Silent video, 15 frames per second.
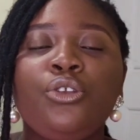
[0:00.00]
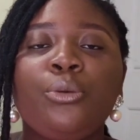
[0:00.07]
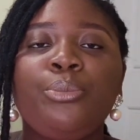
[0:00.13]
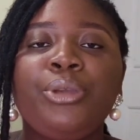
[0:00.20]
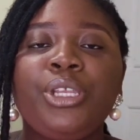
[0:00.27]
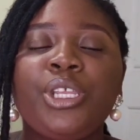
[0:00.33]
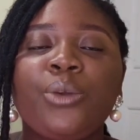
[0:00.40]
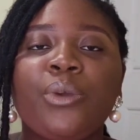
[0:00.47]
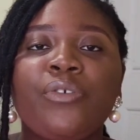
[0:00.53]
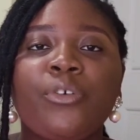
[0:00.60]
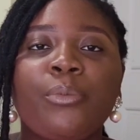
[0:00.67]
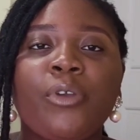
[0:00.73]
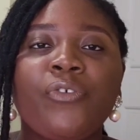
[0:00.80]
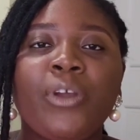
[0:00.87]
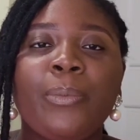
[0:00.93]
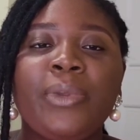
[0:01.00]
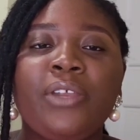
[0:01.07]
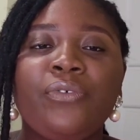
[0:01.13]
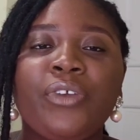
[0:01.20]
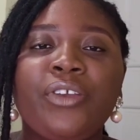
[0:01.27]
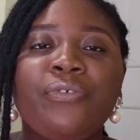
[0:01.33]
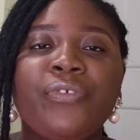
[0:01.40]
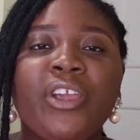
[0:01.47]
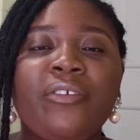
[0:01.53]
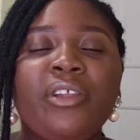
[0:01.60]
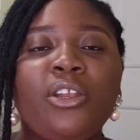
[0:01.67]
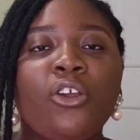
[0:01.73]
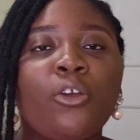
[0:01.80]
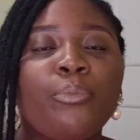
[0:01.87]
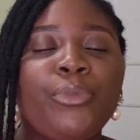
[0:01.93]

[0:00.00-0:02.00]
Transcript: being away from your family for a very long